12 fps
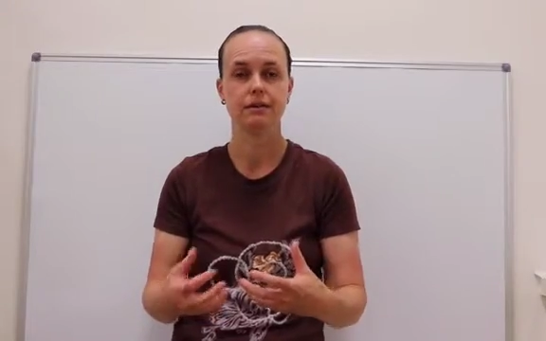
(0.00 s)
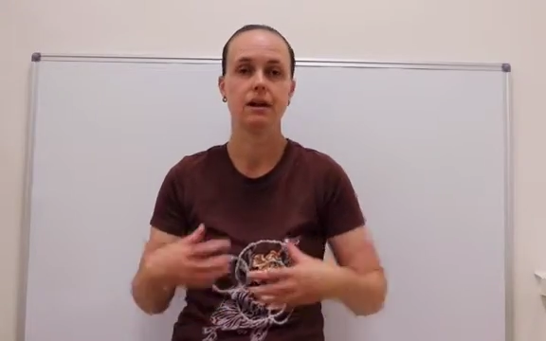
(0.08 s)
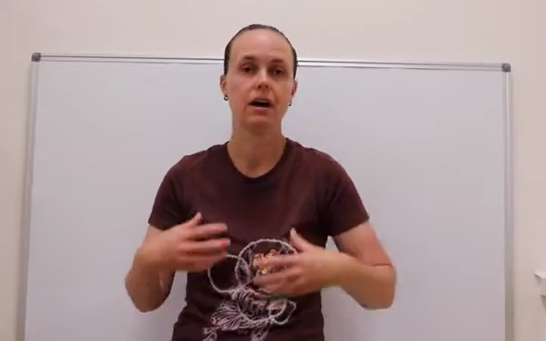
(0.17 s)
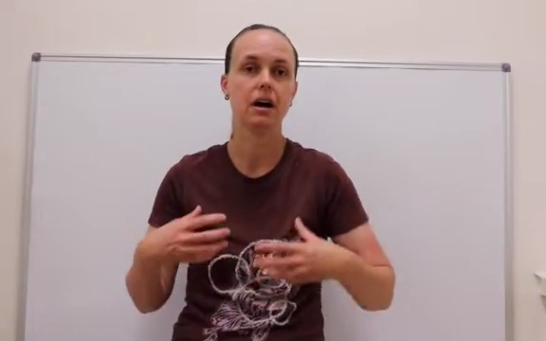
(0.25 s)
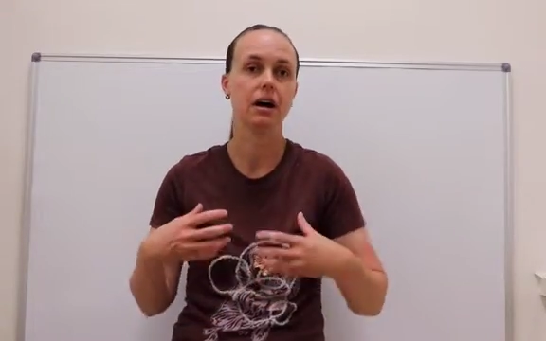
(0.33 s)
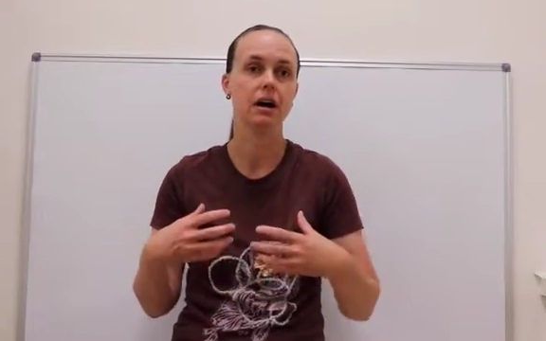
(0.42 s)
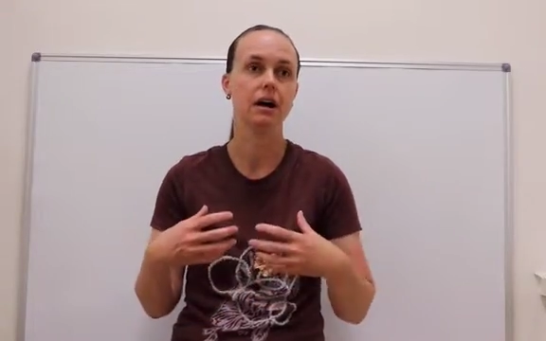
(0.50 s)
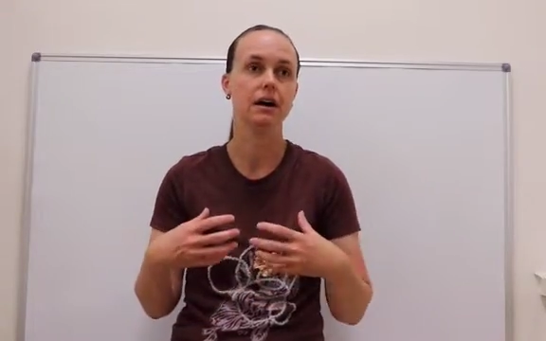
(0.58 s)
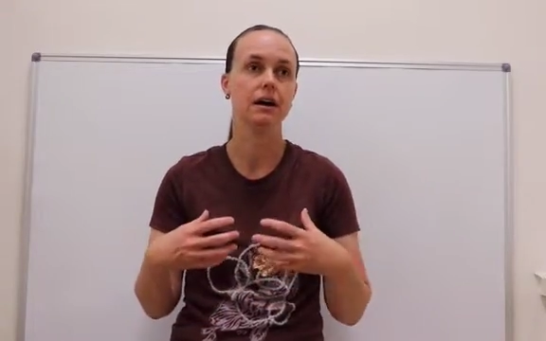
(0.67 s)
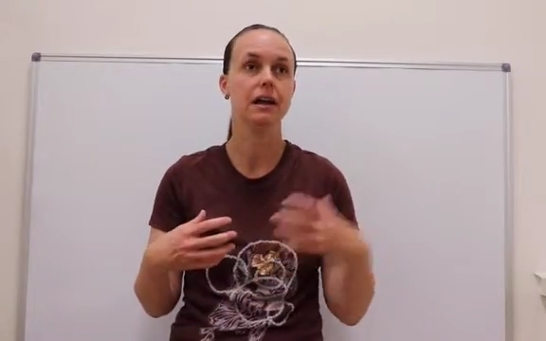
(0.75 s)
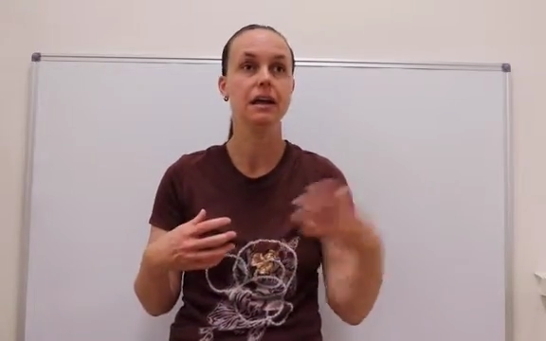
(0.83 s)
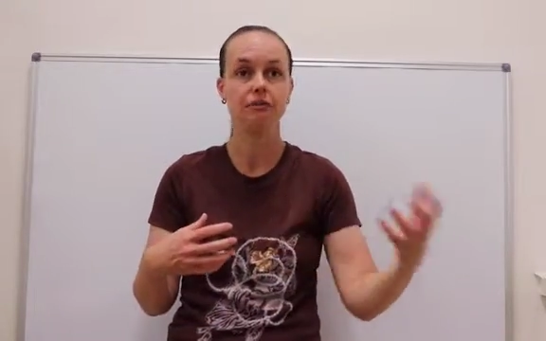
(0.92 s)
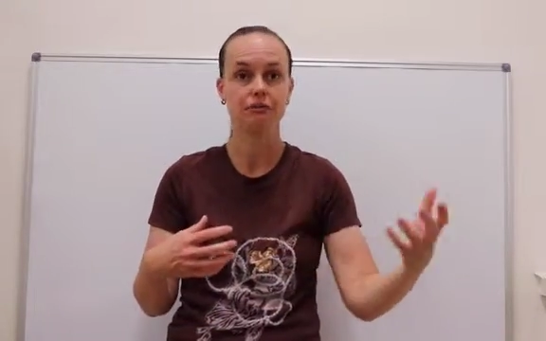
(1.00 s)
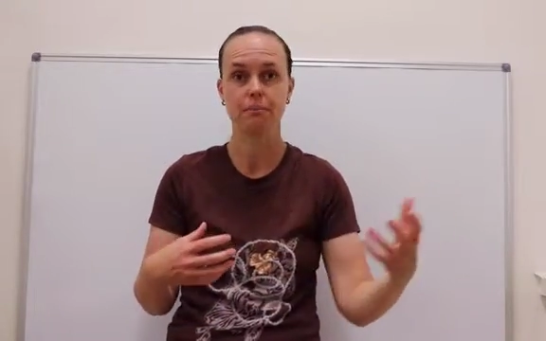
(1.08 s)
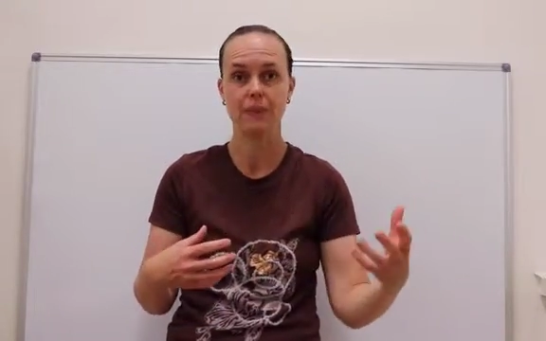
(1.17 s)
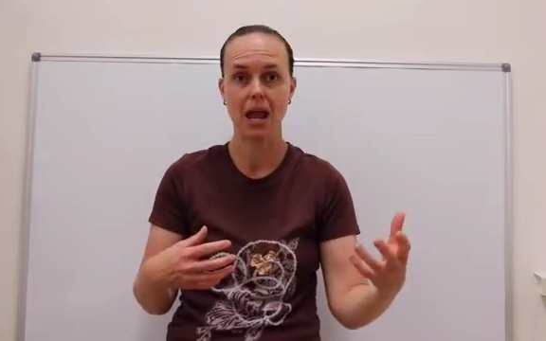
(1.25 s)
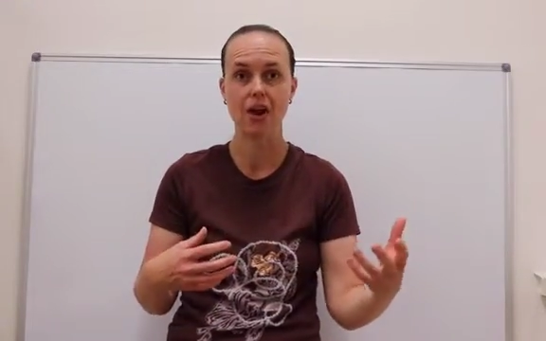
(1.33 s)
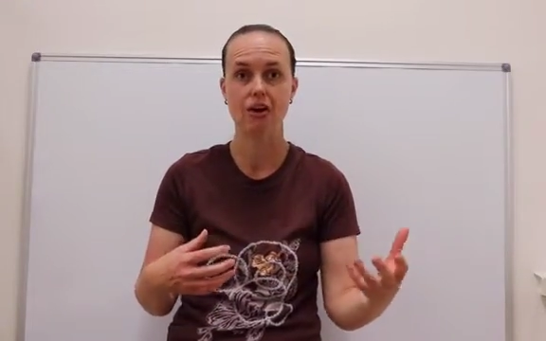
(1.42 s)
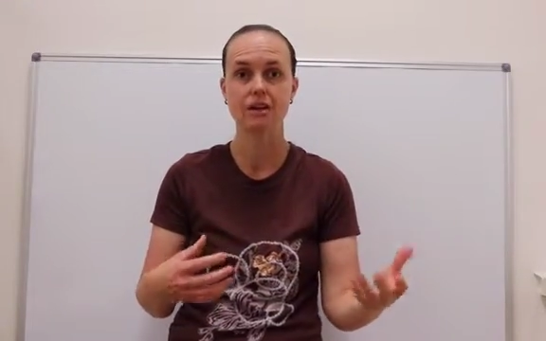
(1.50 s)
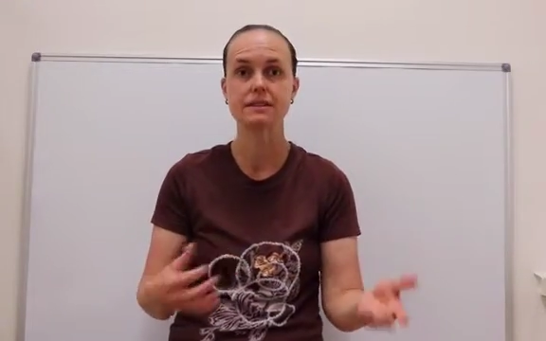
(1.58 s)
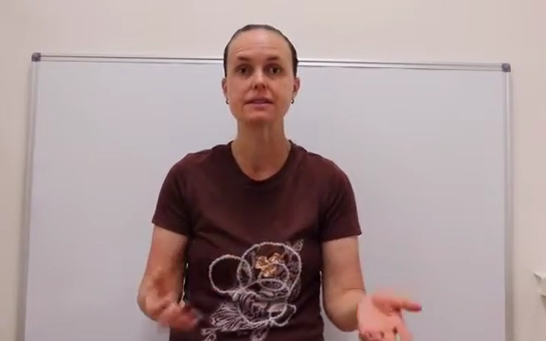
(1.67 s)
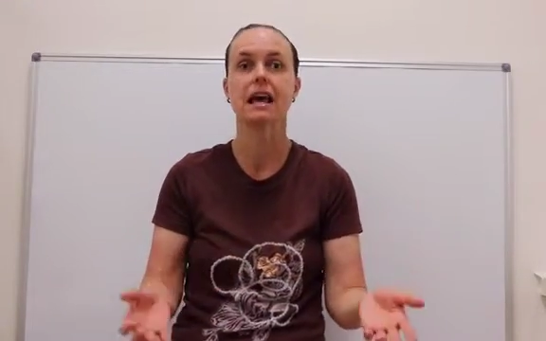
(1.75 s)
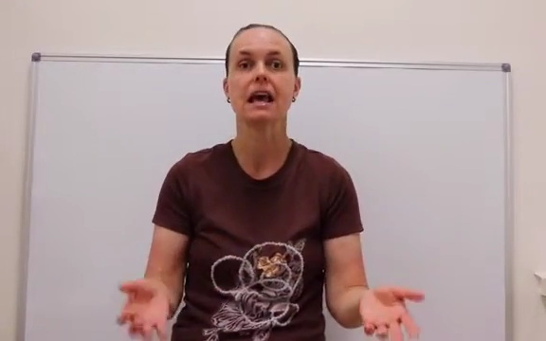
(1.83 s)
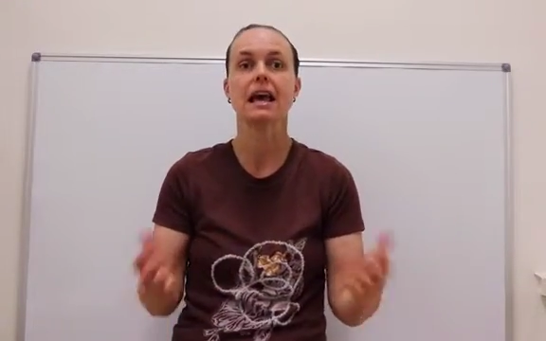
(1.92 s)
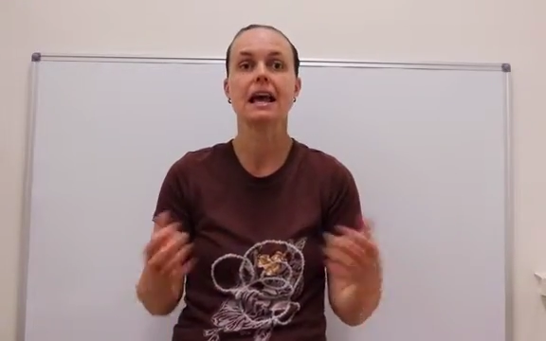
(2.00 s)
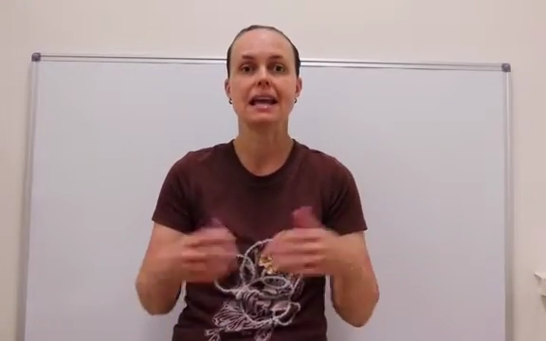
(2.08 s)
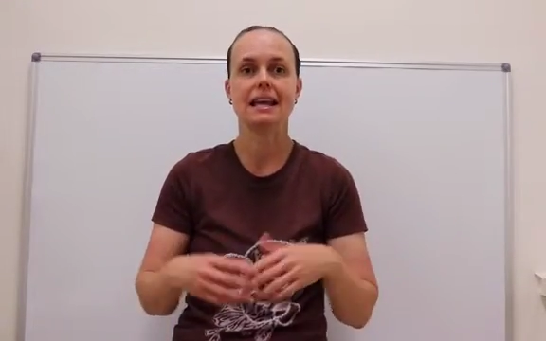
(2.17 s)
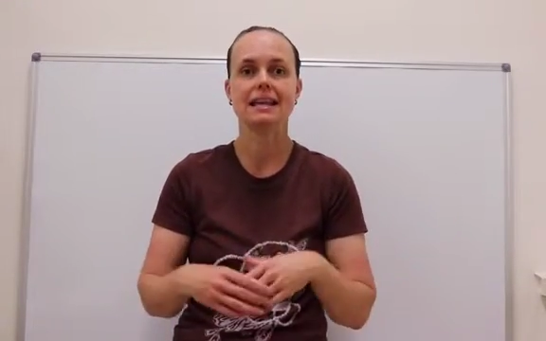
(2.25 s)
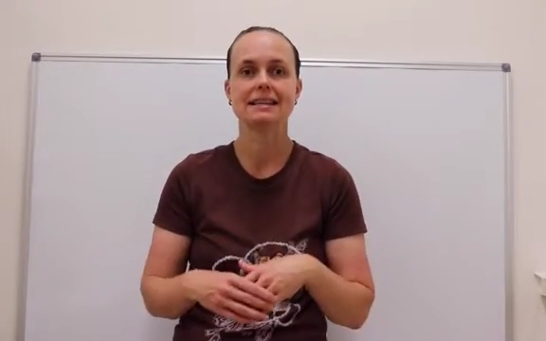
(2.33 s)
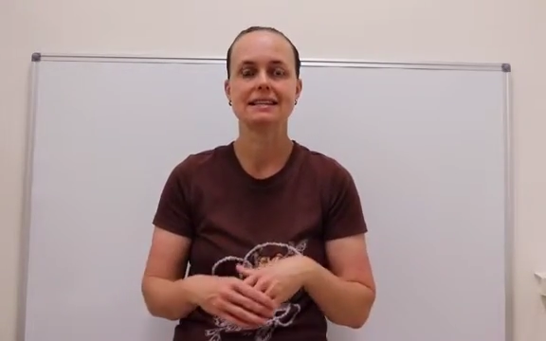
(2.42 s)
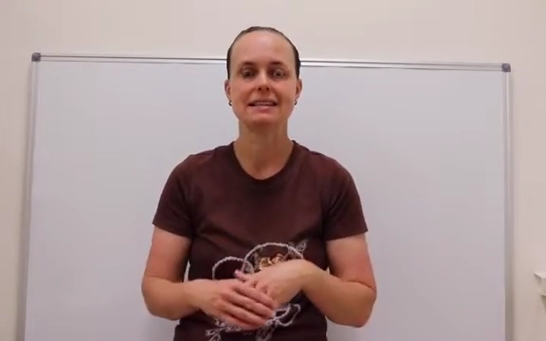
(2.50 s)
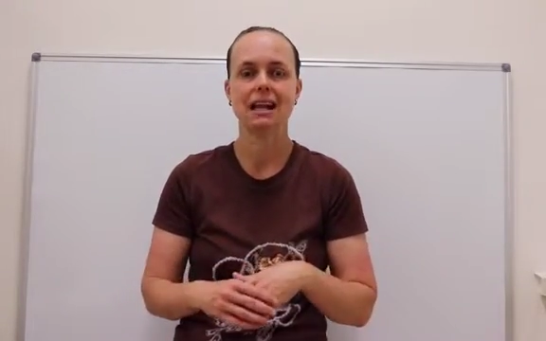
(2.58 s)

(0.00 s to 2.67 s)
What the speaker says: hear from parents is